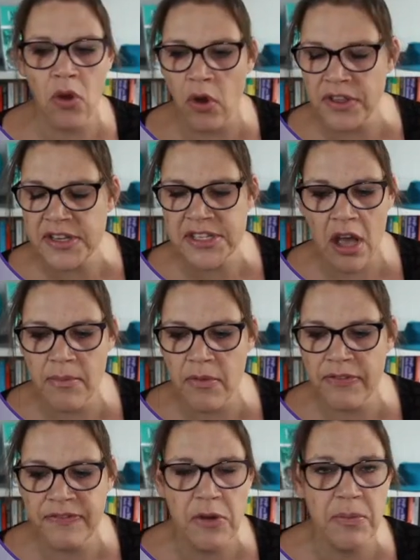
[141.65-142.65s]
on the time of
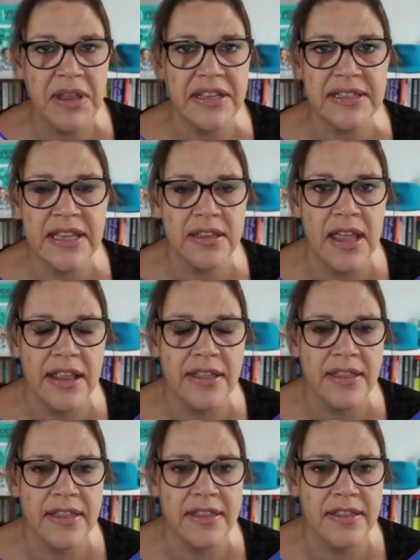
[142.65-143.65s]
filming this
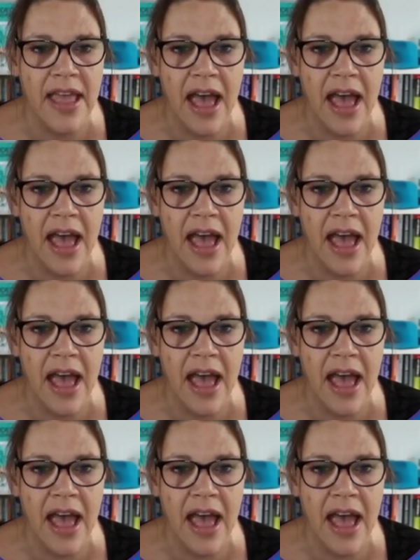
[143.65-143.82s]
in